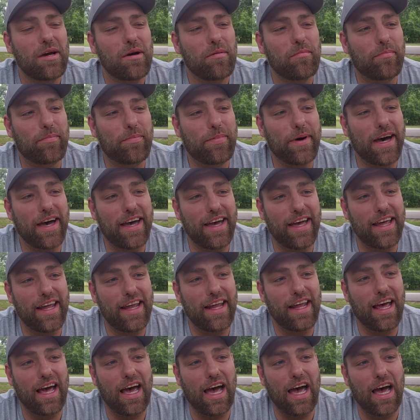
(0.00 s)
But
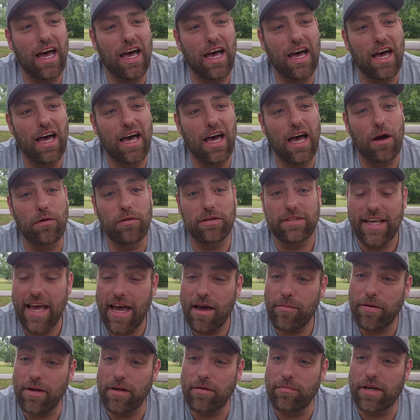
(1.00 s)
I was
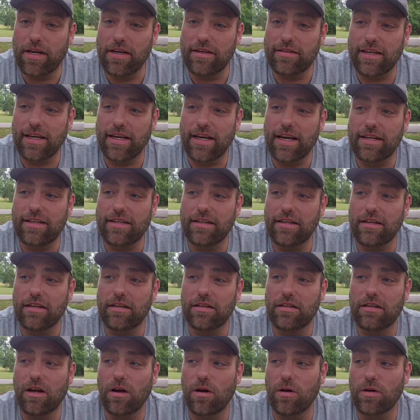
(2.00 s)
happy because I got
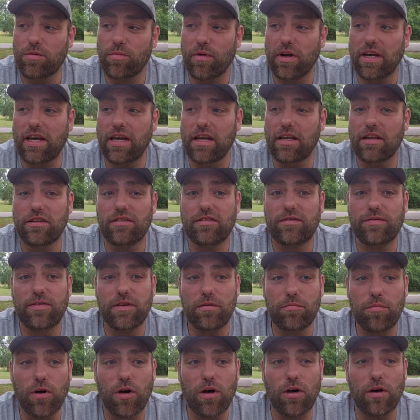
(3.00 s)
to coach my kids
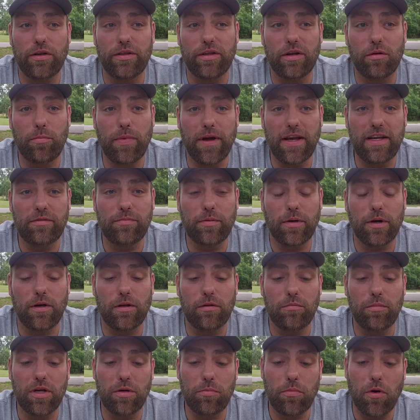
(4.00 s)
football and their baseball
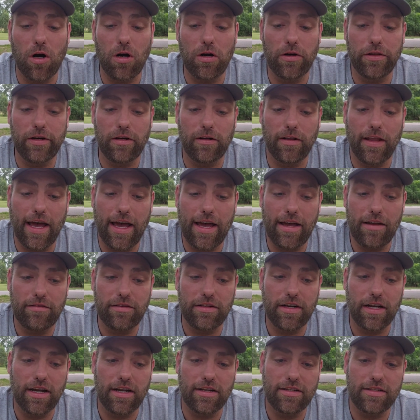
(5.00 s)
and be a part of their
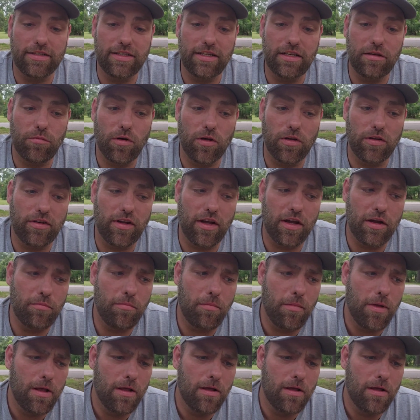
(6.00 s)
lives, and I got to see them all the time.